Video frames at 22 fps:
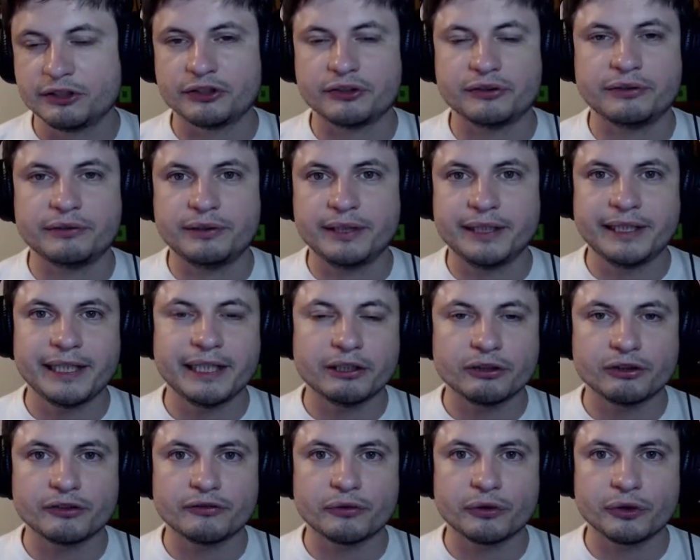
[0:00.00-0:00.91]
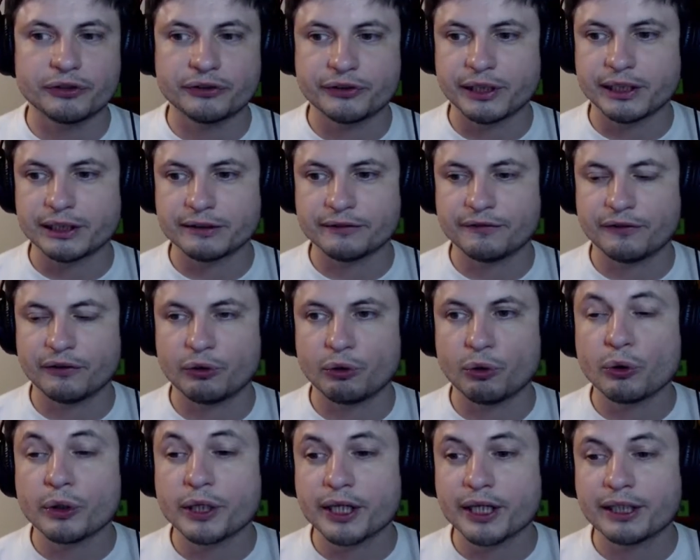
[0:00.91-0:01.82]
just details for yourself,
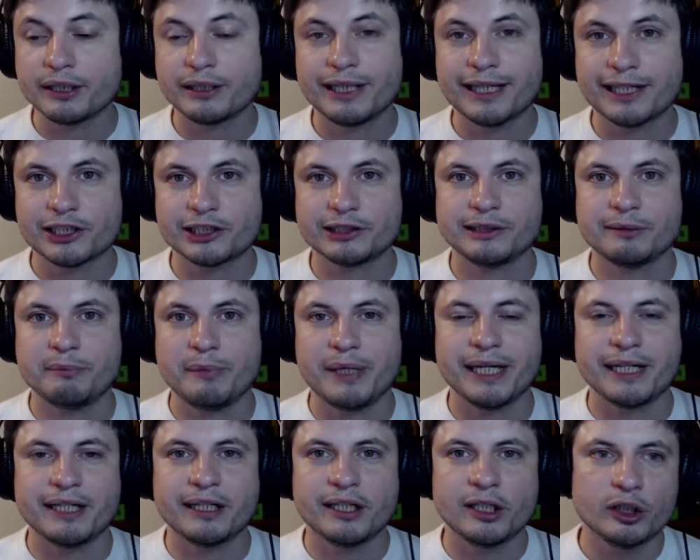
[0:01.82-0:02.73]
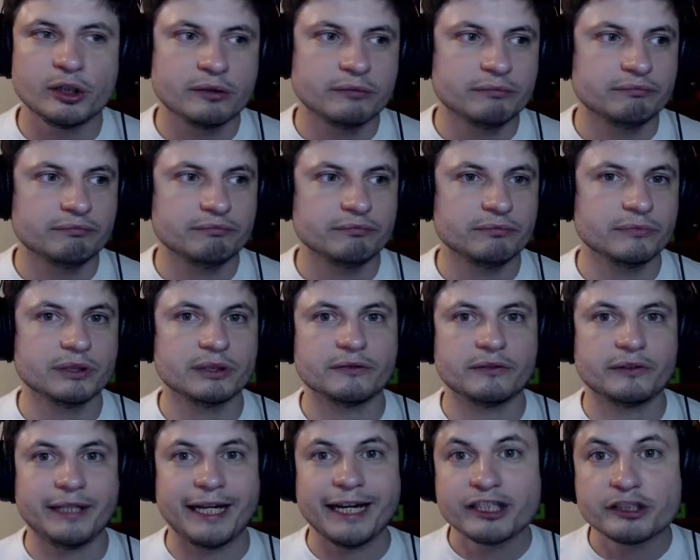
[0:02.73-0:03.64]
or you can actually make
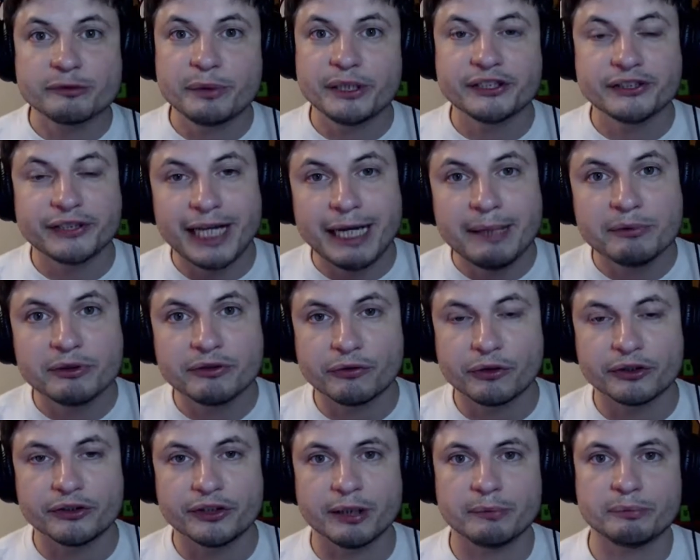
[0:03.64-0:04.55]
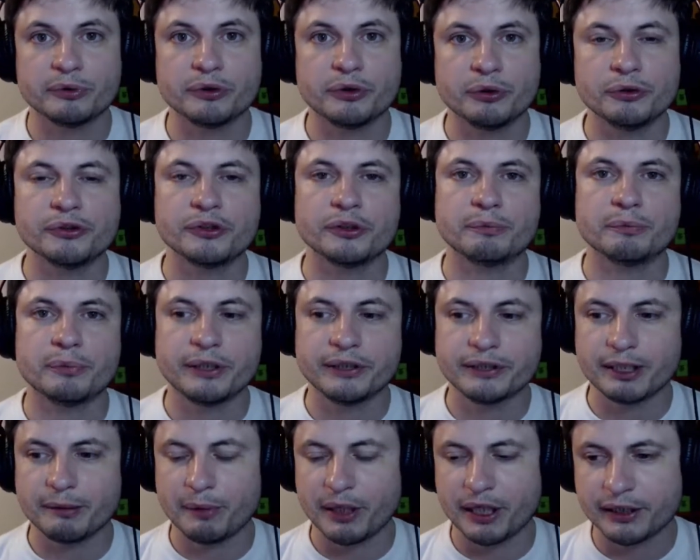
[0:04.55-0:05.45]
text-based games, for example, using
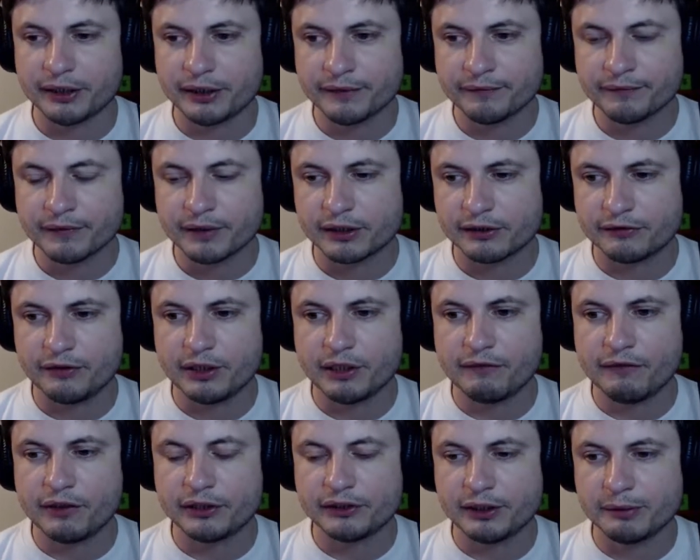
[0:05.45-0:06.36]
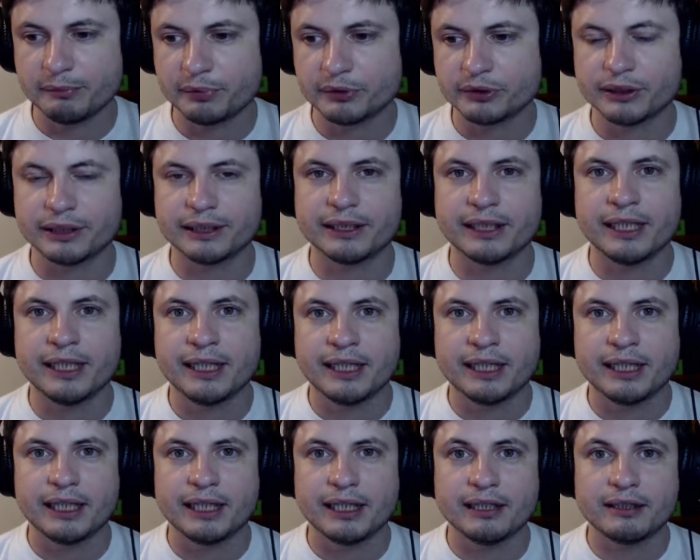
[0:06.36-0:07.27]
print command. It's very simple, and
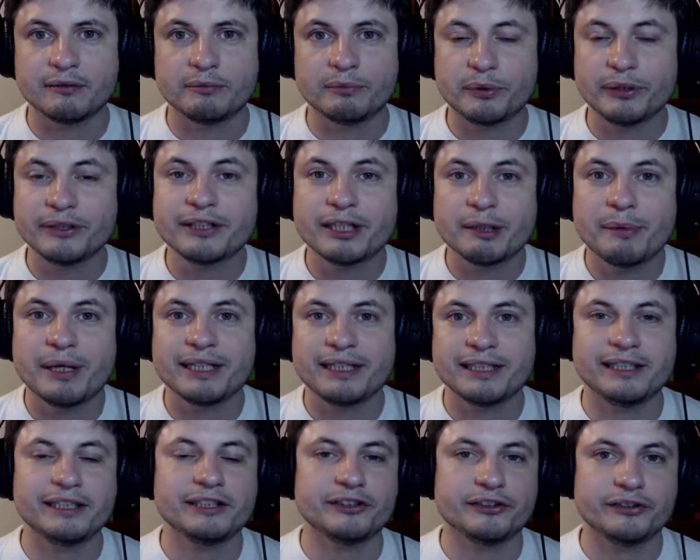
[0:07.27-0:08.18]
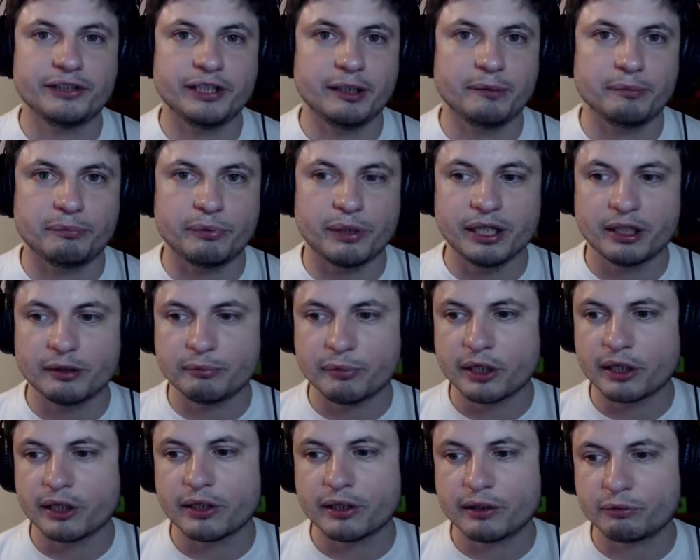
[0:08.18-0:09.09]
print command is the bread
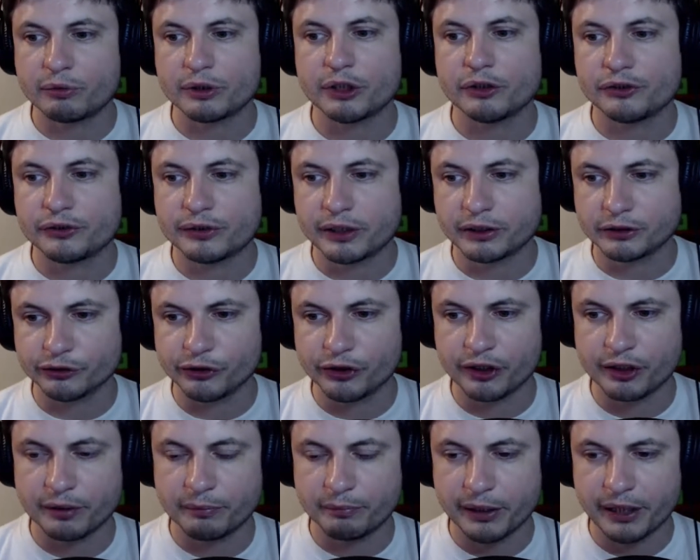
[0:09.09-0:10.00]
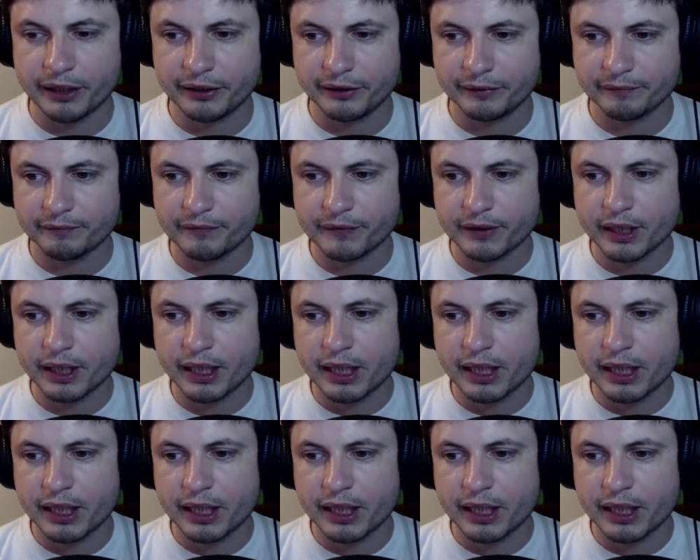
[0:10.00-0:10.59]
and butter when you start learning Python.